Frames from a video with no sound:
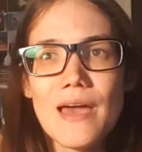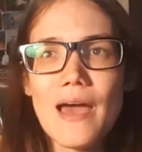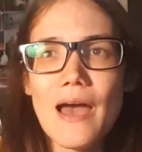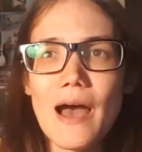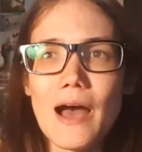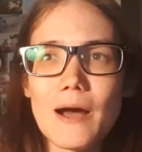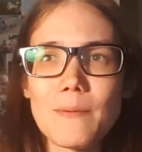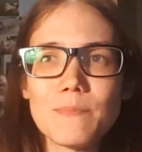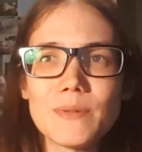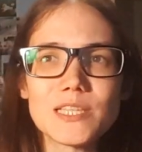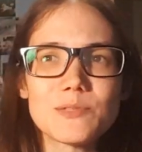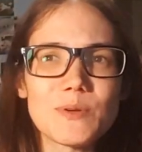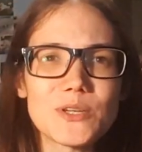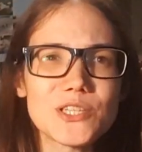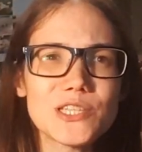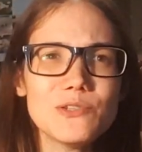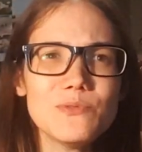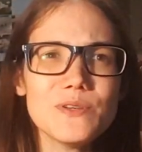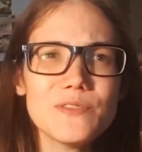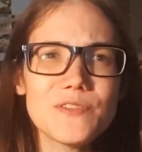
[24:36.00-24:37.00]

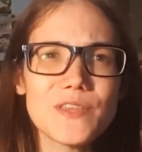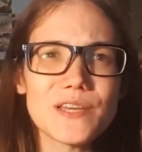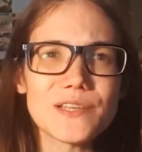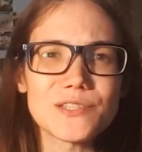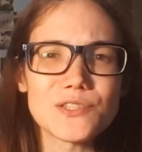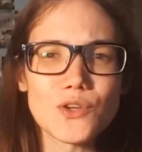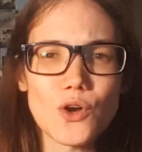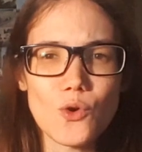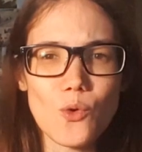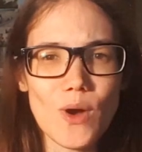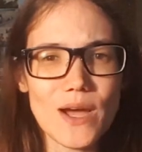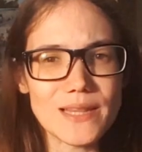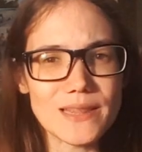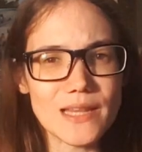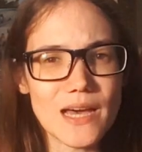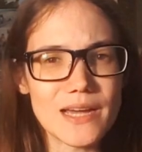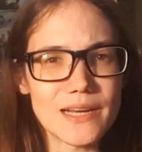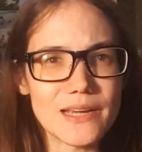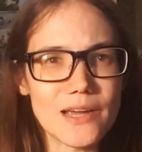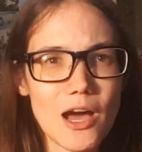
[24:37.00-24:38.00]
especially with things not quite
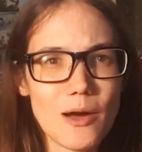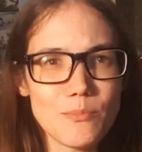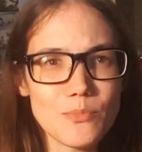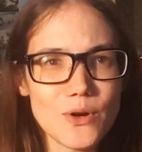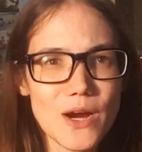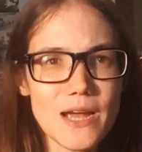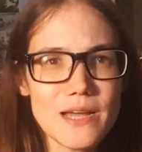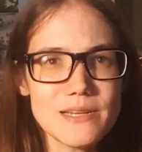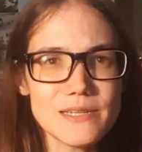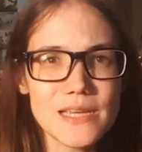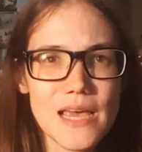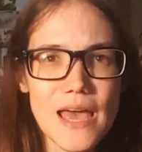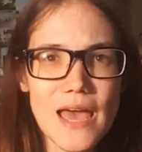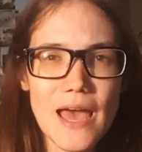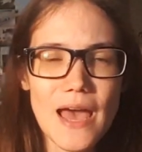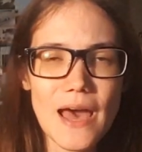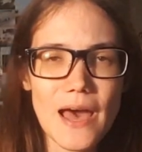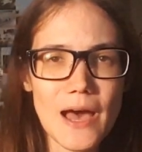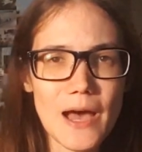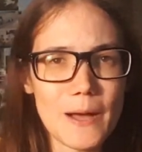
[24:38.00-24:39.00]
lining up right.
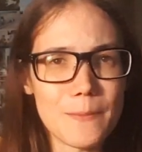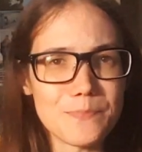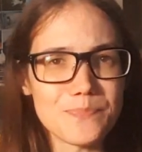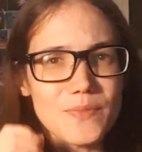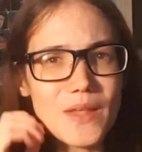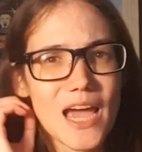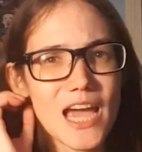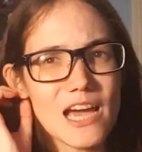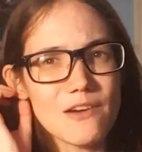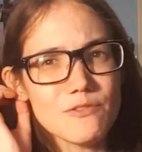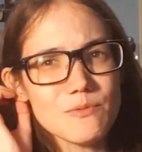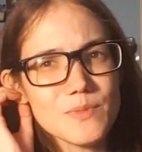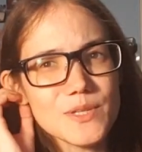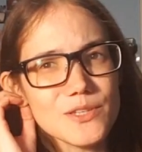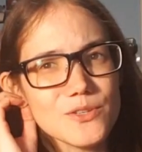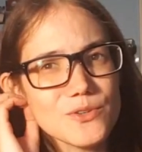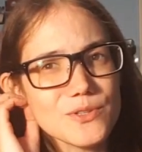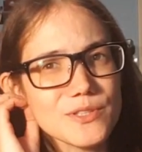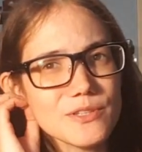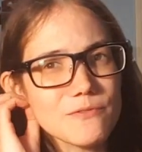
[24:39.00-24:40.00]
I haven't been
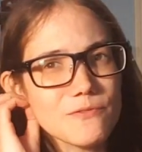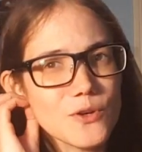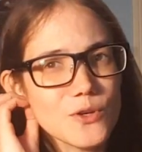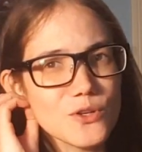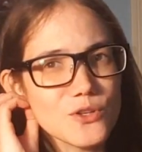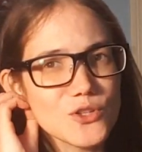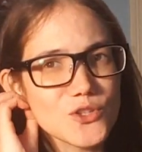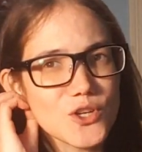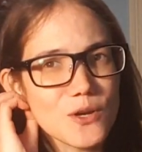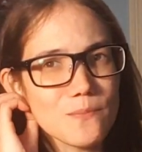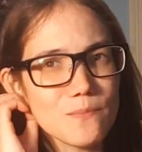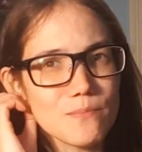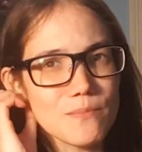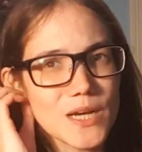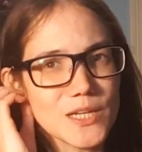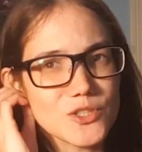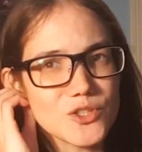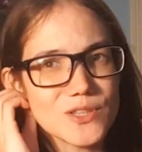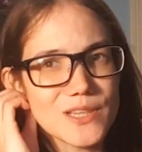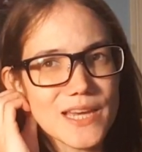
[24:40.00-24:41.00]
using Photoshop
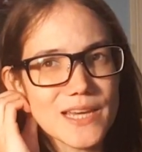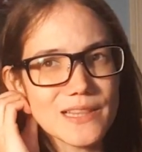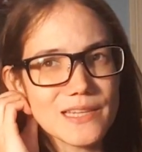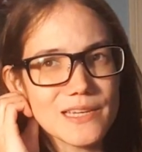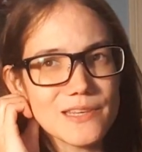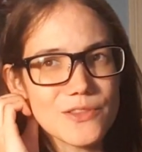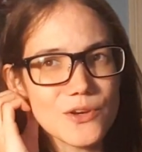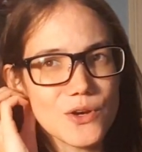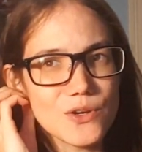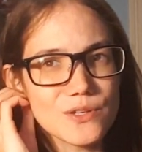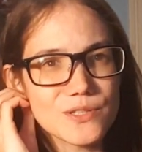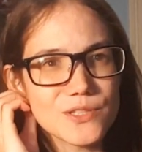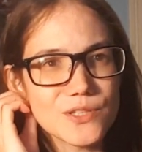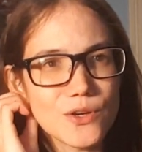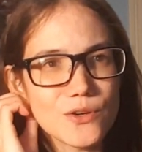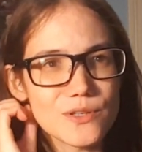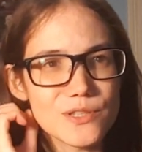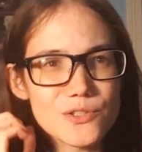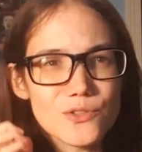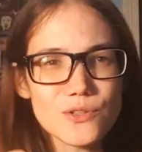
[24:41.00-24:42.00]
much lately though, so
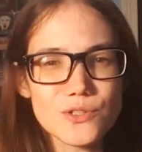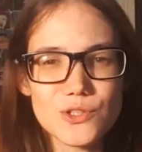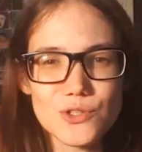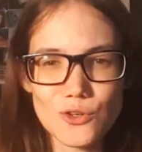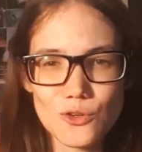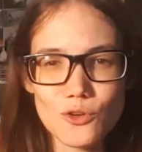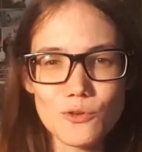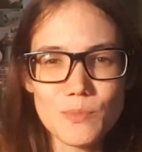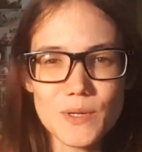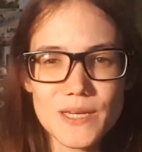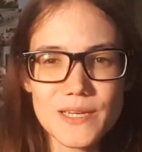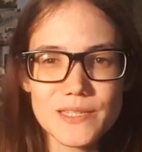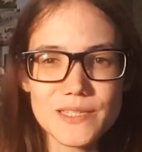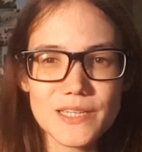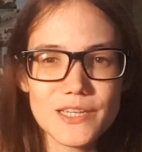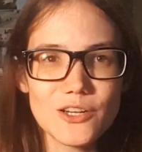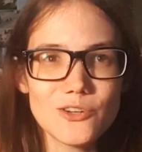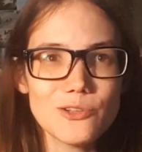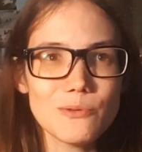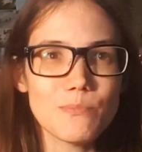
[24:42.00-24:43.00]
it's not too big a
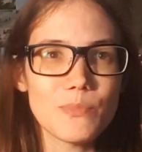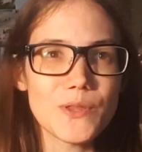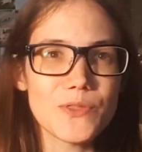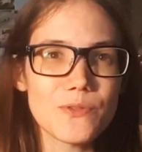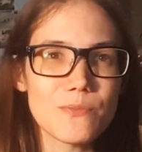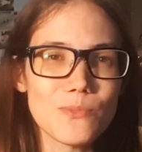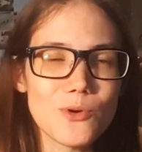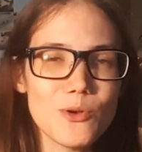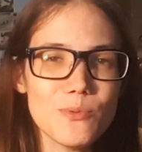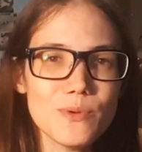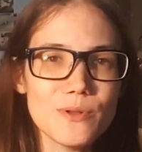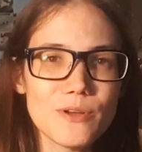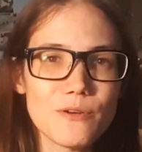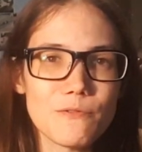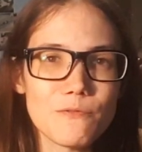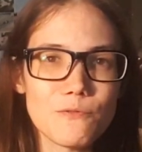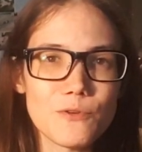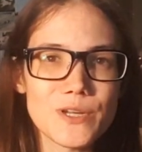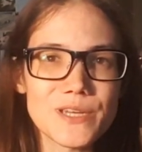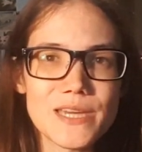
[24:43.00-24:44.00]
deal, but the moment a
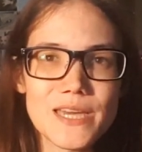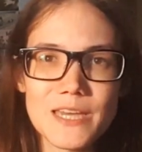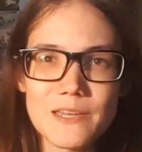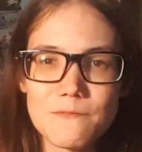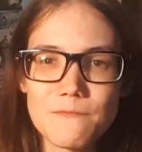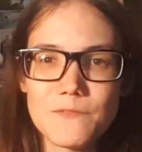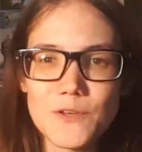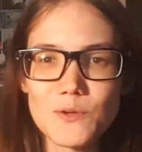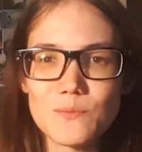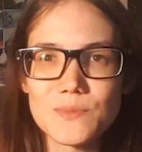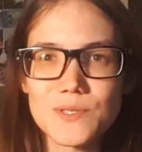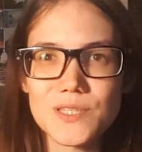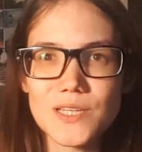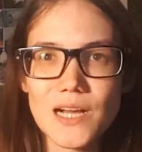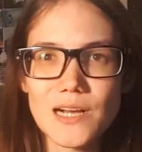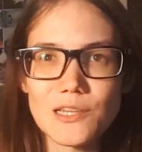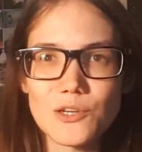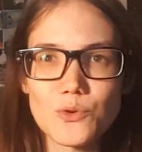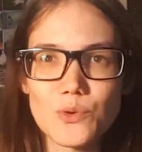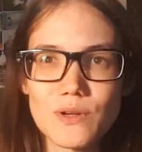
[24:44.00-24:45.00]
free hit film
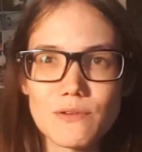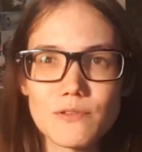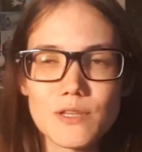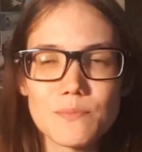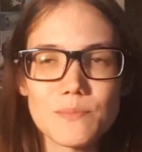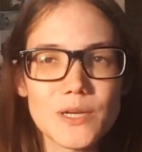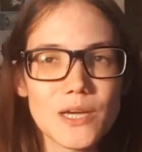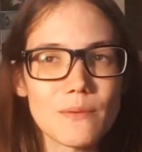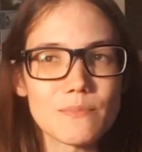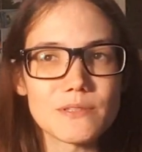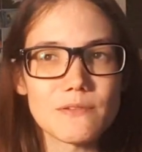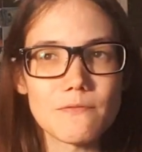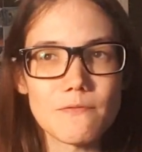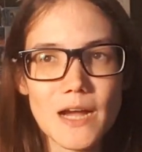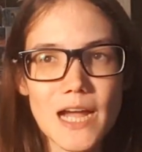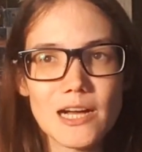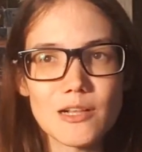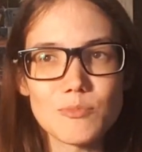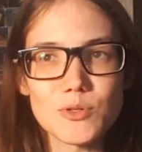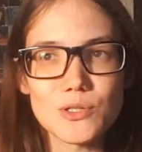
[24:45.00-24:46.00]
style equivalent becomes a
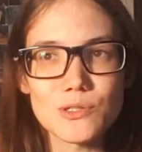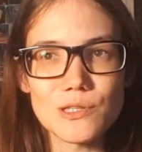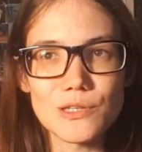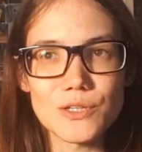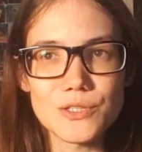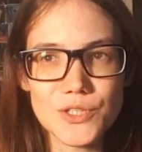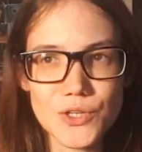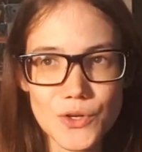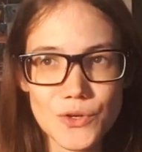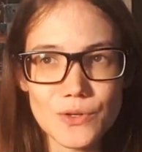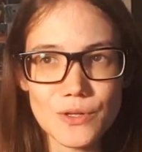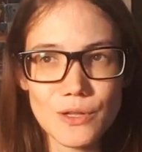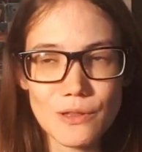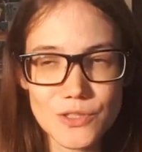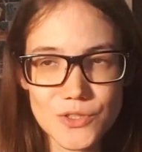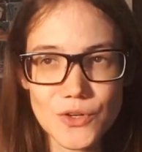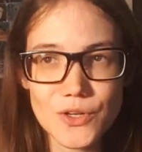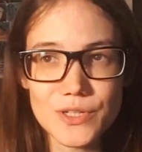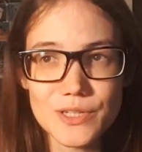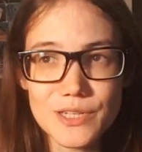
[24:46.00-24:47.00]
viable
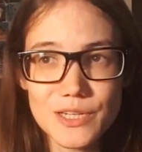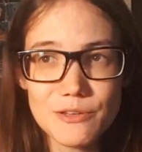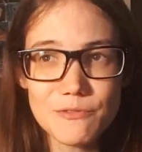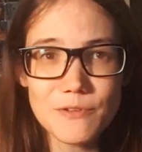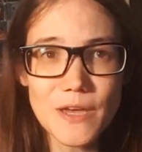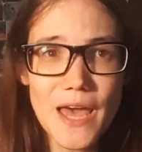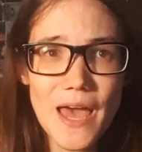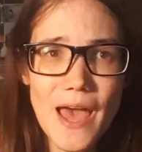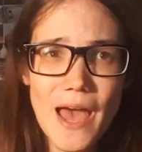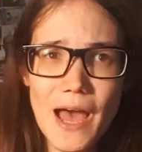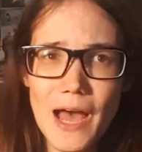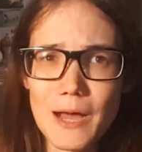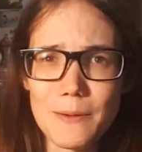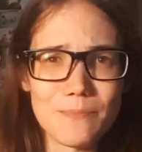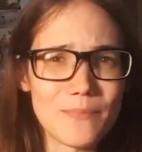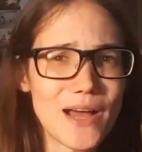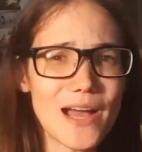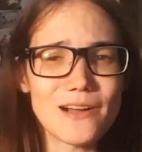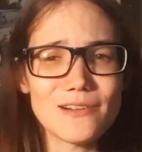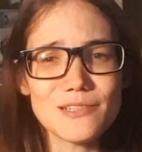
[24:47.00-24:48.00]
alternative,
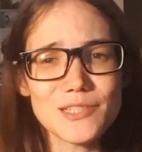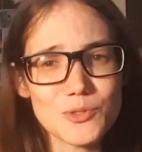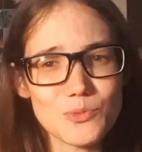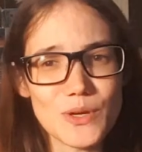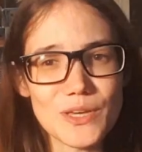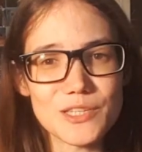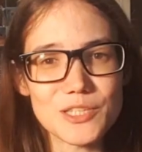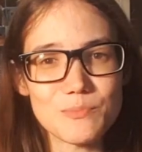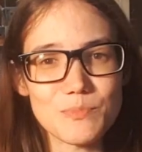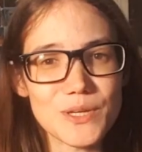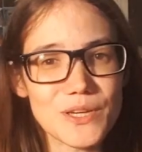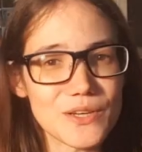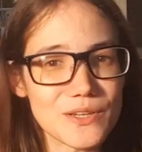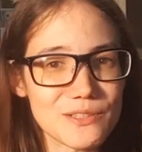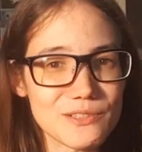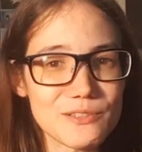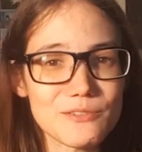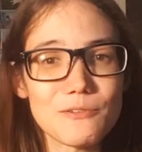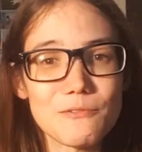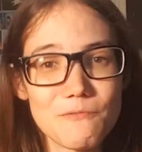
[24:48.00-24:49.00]
I'll switch
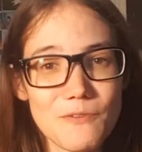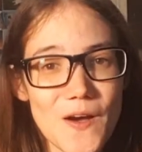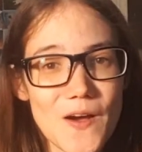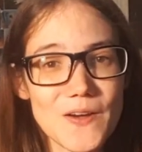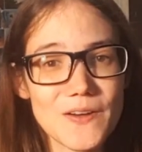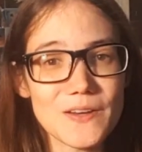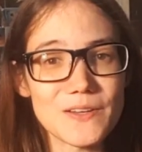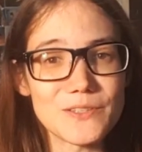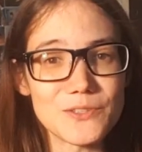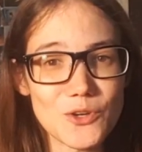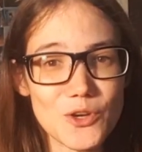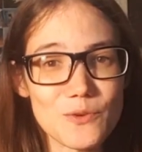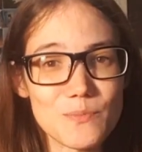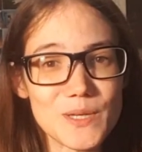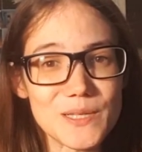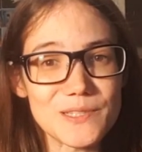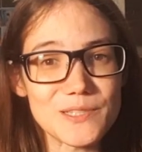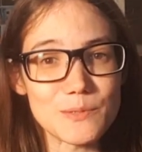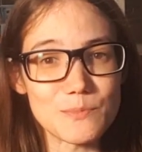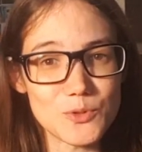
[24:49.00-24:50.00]
because fuck
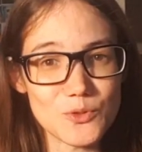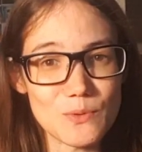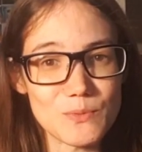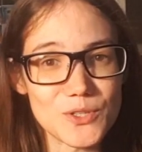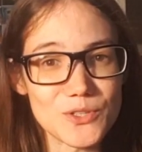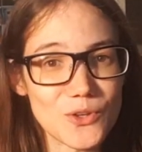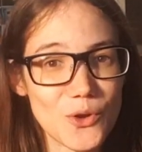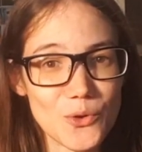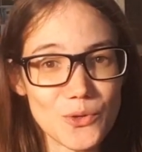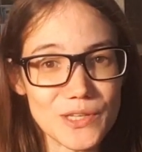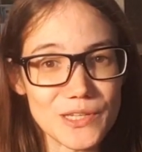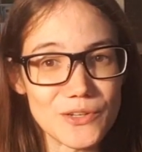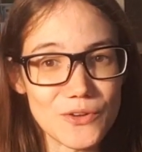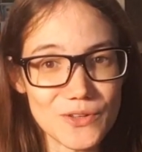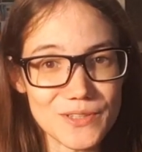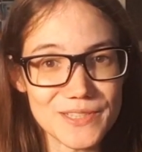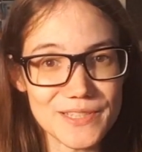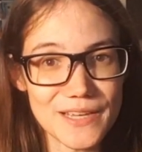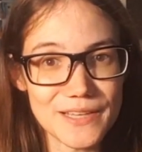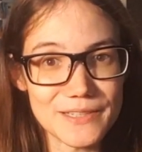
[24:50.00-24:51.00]
Adobe's subscription only
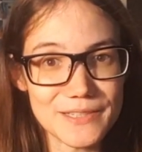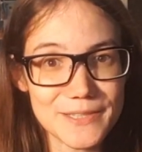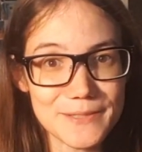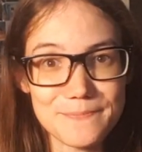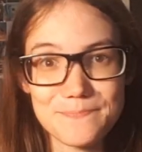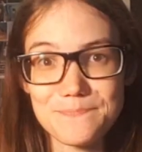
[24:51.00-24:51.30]
nonsense.